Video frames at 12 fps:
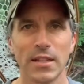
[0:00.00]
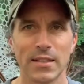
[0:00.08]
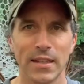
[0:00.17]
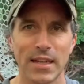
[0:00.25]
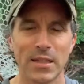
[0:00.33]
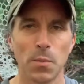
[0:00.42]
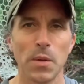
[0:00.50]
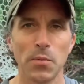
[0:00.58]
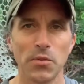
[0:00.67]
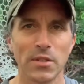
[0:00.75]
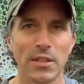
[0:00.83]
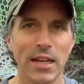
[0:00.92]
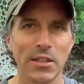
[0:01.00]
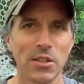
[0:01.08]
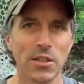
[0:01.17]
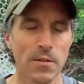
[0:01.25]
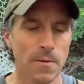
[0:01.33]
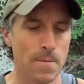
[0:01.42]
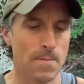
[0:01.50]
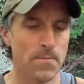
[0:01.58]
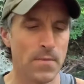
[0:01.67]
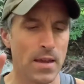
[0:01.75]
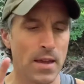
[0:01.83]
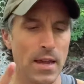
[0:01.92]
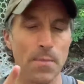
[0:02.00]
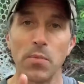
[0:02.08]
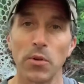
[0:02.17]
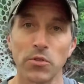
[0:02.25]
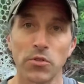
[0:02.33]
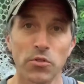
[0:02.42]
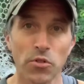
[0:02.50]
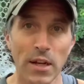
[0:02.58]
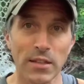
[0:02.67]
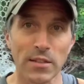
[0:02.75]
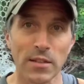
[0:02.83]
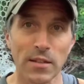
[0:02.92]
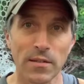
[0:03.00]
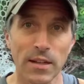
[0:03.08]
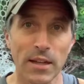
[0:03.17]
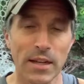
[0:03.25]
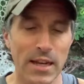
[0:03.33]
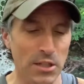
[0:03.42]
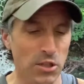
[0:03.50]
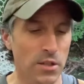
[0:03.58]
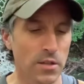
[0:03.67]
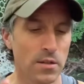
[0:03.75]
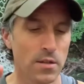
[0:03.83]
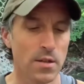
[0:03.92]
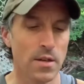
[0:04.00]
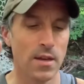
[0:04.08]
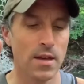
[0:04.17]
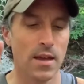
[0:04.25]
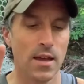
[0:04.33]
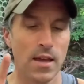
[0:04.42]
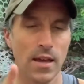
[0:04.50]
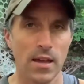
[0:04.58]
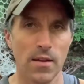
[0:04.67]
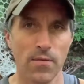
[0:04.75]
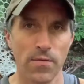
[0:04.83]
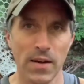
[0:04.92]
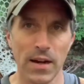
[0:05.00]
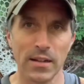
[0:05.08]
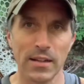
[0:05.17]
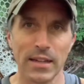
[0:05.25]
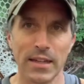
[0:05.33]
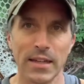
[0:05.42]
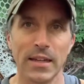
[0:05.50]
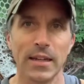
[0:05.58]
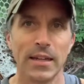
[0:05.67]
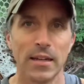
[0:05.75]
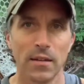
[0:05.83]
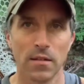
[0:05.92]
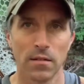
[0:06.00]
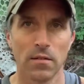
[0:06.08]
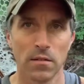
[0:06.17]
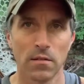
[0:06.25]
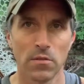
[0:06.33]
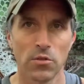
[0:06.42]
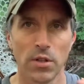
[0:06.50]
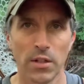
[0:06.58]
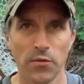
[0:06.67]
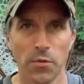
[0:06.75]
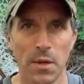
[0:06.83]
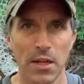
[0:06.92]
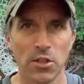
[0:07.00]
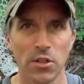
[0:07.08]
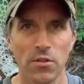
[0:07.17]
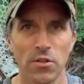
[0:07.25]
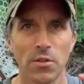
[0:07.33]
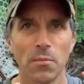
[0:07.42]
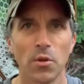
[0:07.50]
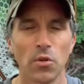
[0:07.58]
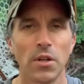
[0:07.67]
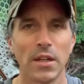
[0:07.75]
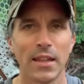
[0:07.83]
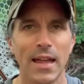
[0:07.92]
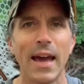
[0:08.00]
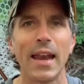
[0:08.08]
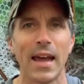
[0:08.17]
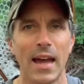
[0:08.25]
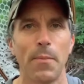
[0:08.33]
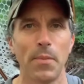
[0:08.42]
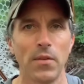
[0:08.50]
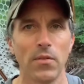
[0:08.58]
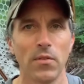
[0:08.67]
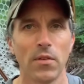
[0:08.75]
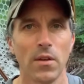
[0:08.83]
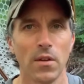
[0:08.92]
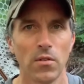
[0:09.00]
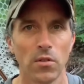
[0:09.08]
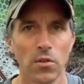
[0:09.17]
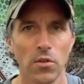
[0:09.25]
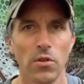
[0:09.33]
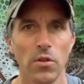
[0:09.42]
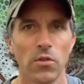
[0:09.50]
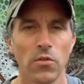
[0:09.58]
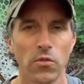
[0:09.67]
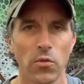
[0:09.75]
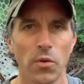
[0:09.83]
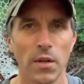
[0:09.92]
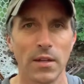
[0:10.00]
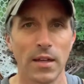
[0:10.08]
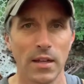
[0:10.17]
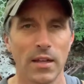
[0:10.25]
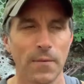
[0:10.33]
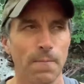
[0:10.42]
It gets people's attention, it builds trust and connection, and finally, transformation. There's some learning that happens. Good storytelling.